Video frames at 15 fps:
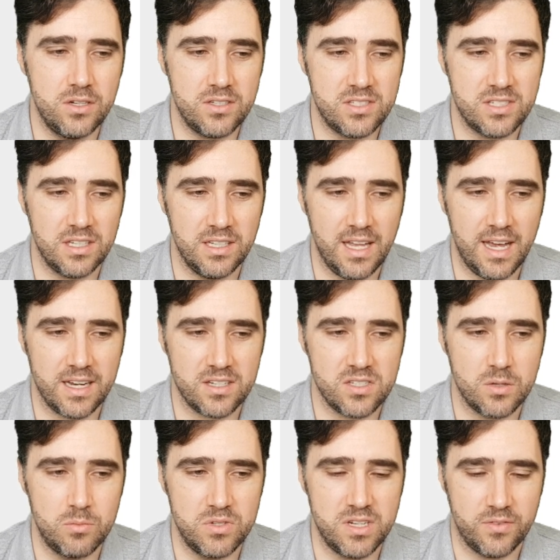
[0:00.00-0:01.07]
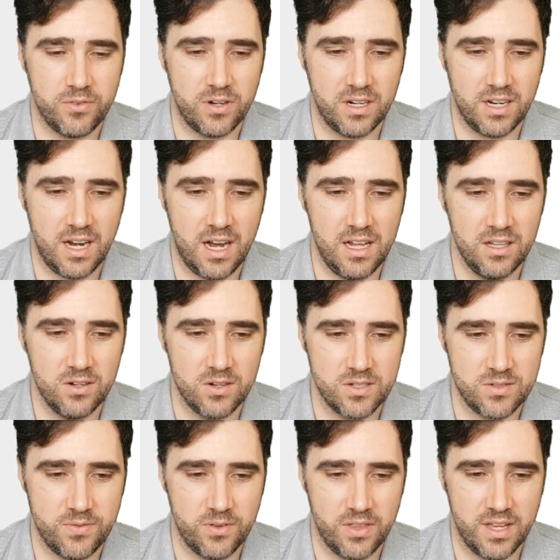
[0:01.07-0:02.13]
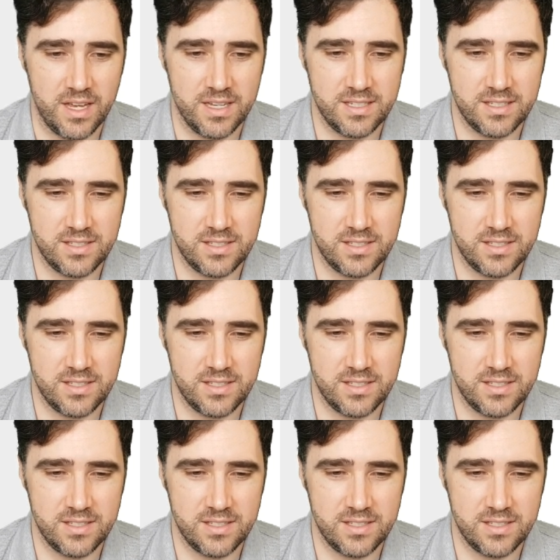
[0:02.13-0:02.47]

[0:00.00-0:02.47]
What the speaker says: select some different colors for this.